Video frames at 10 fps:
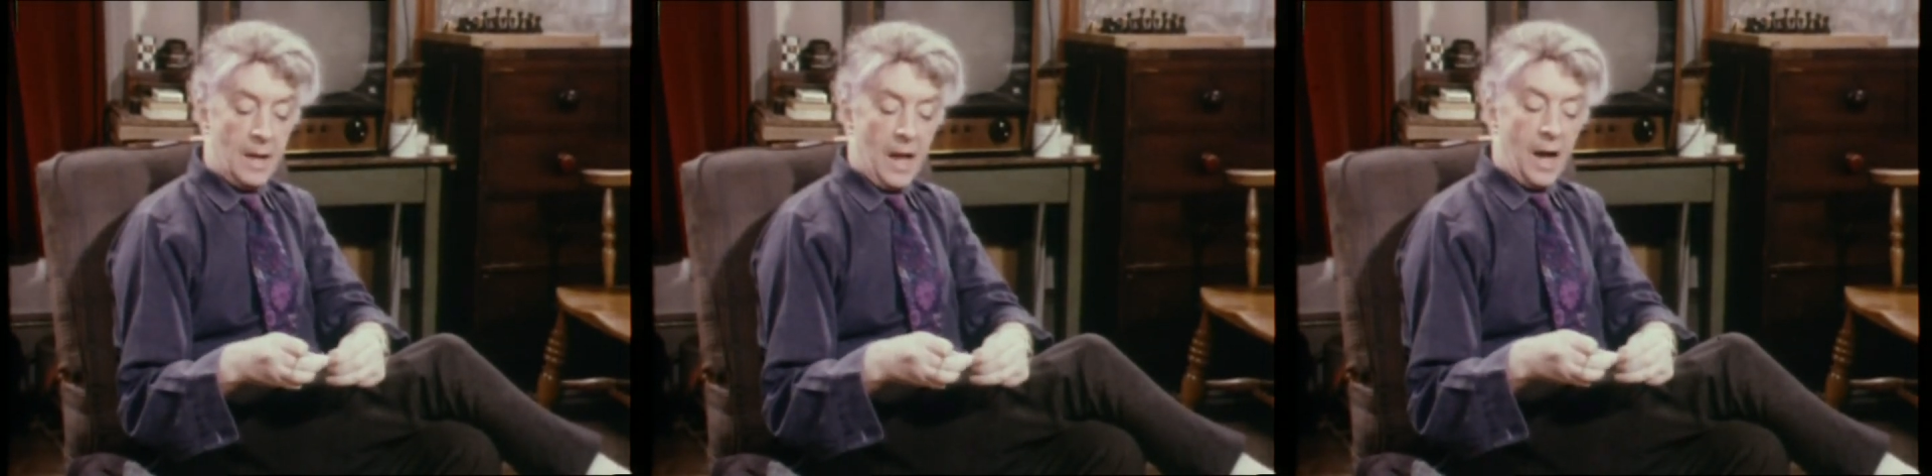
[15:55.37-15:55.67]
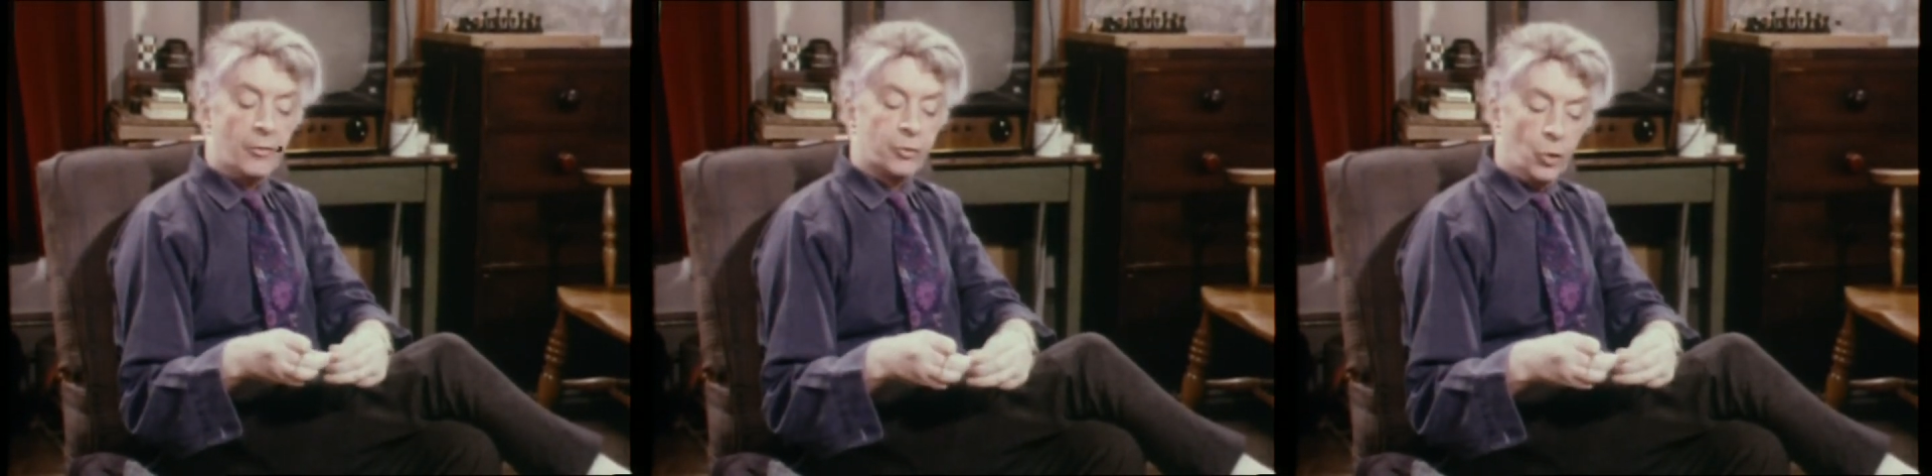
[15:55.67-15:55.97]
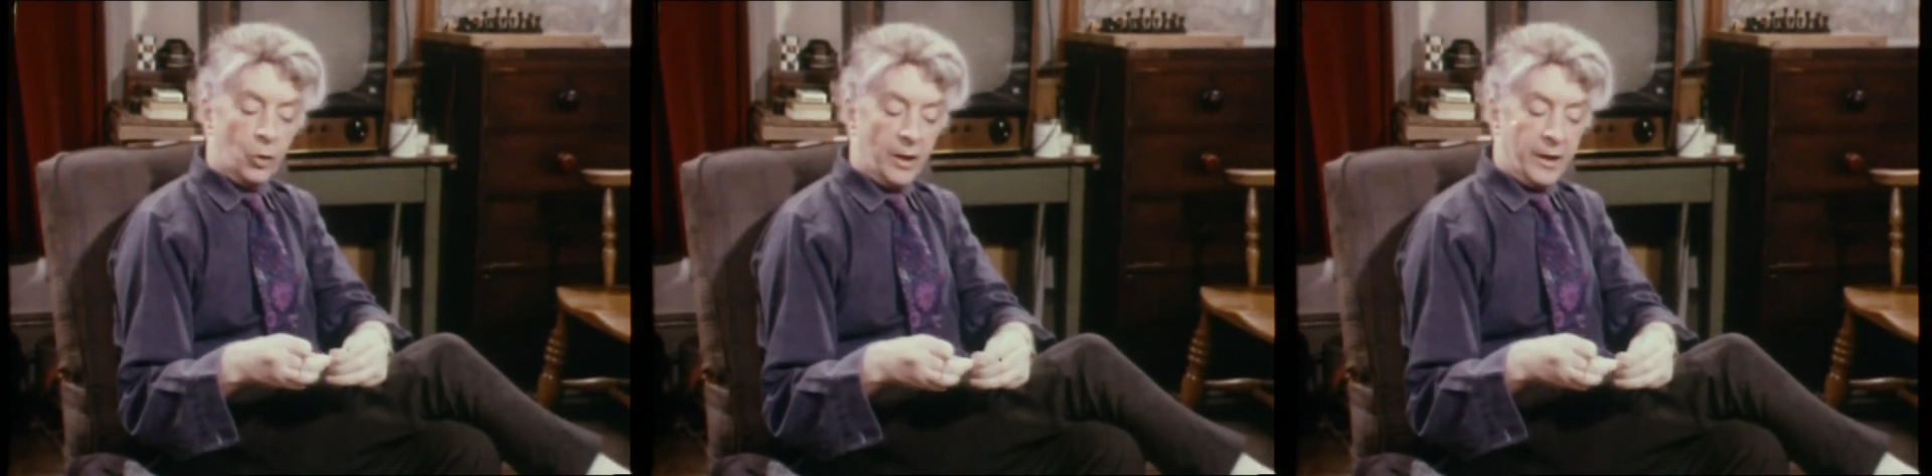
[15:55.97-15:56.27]
After
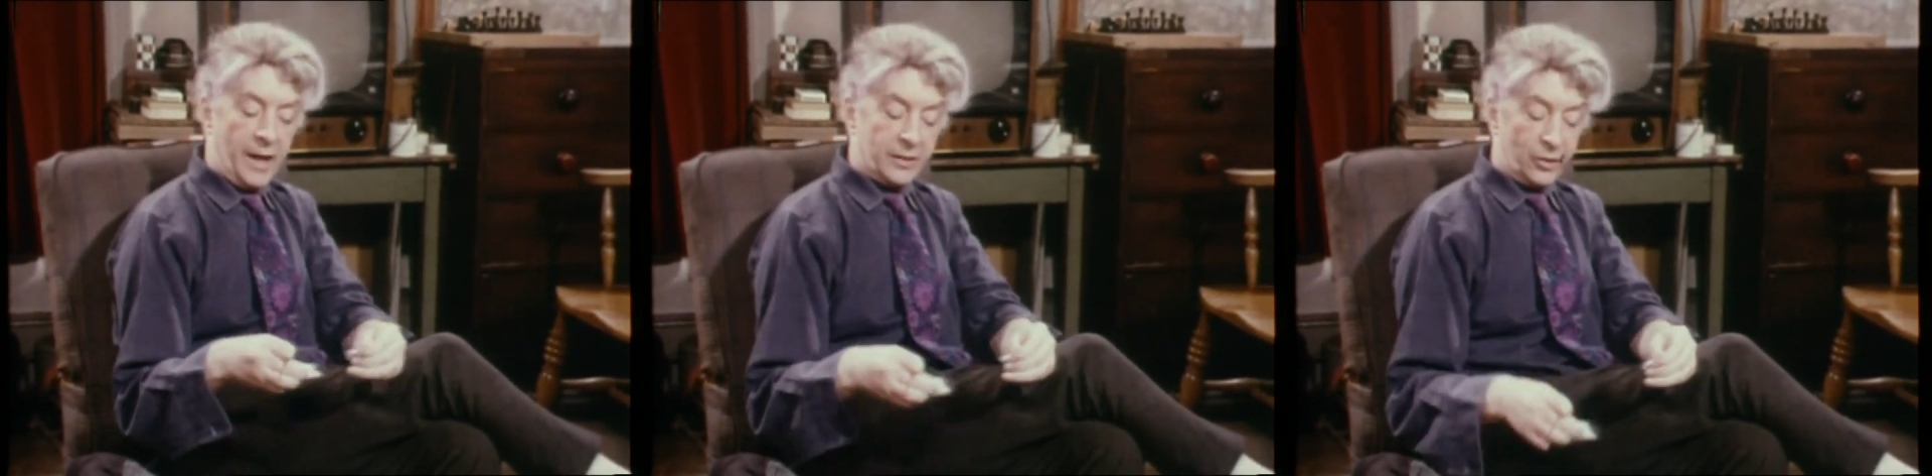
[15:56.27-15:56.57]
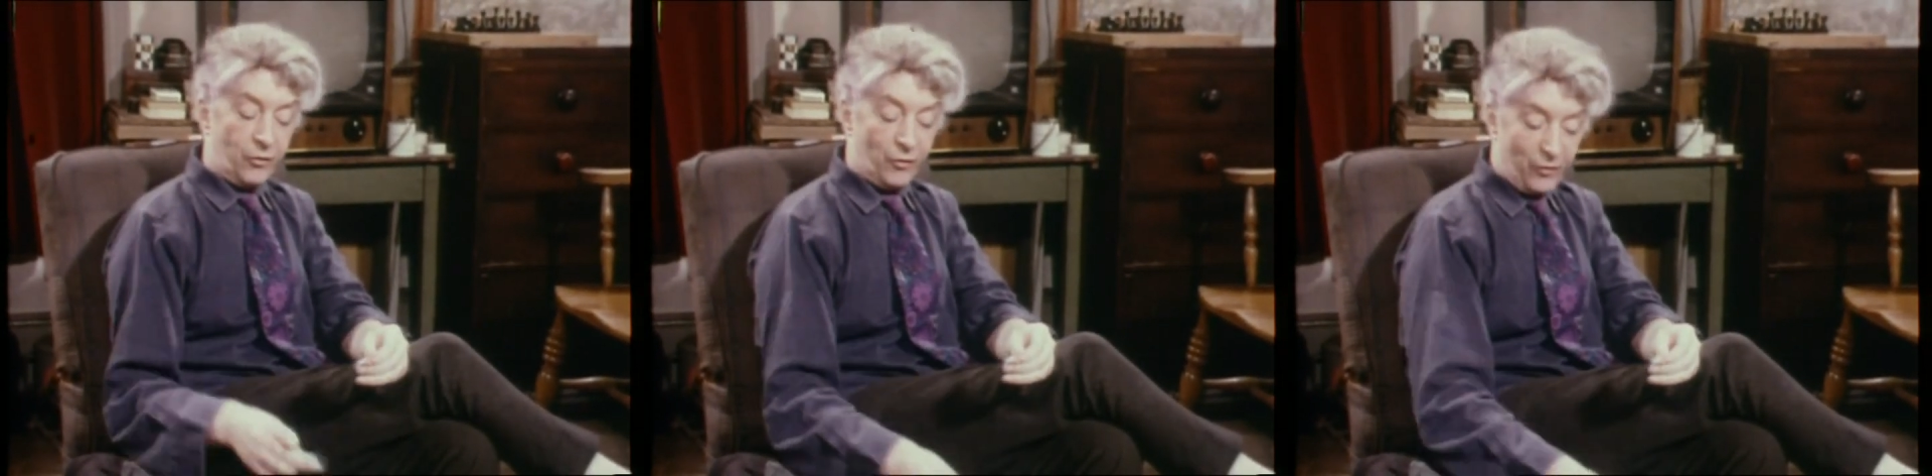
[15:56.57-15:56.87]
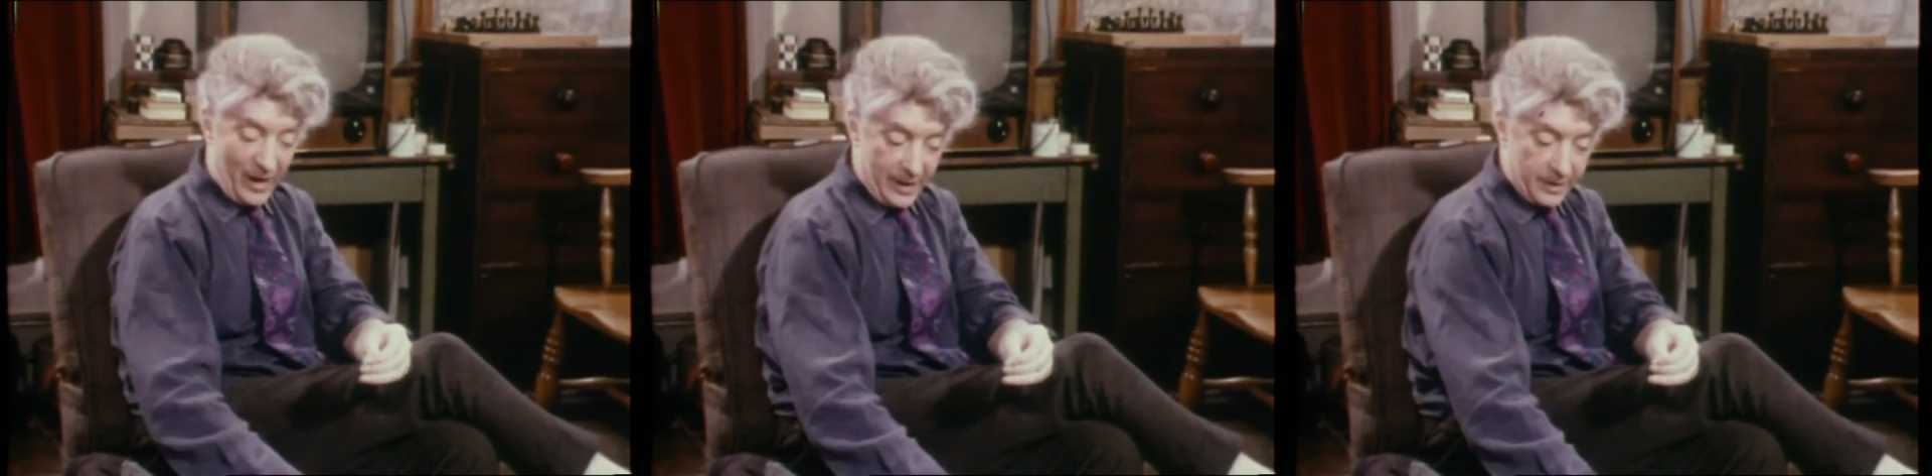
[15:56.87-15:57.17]
all, an act of
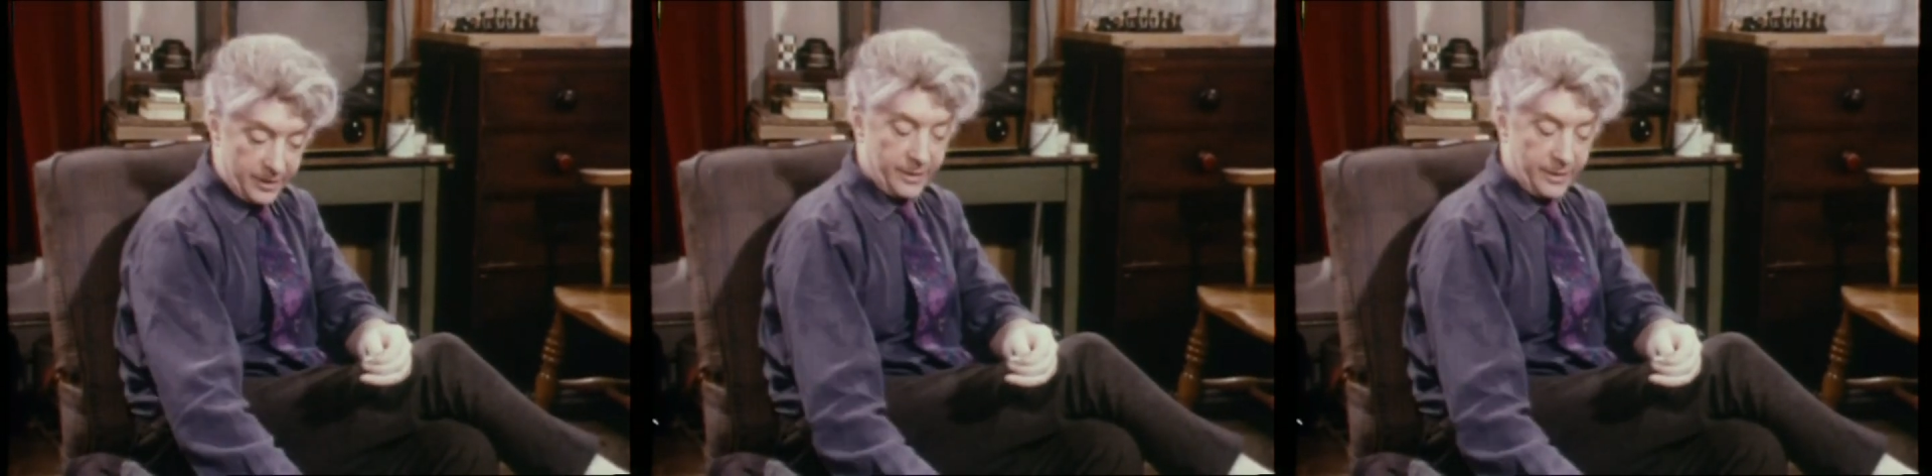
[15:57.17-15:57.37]
faith